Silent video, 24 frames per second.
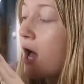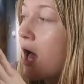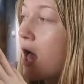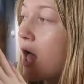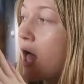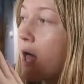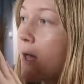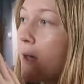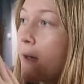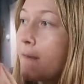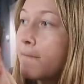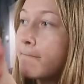
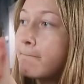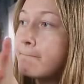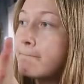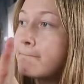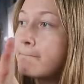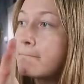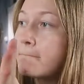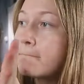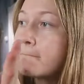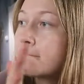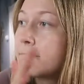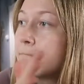And
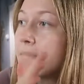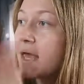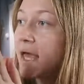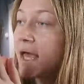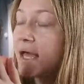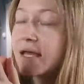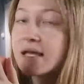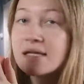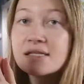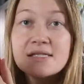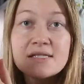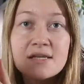
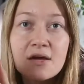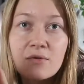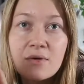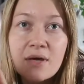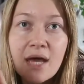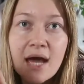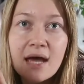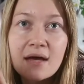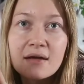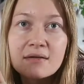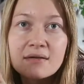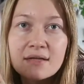so
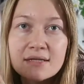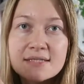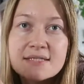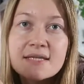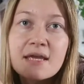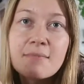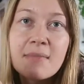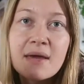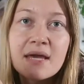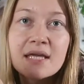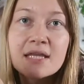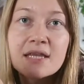yeah, let's
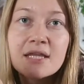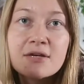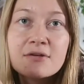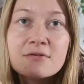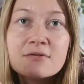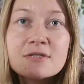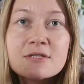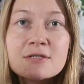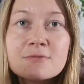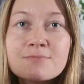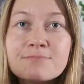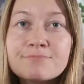get making
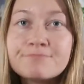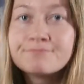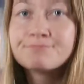those.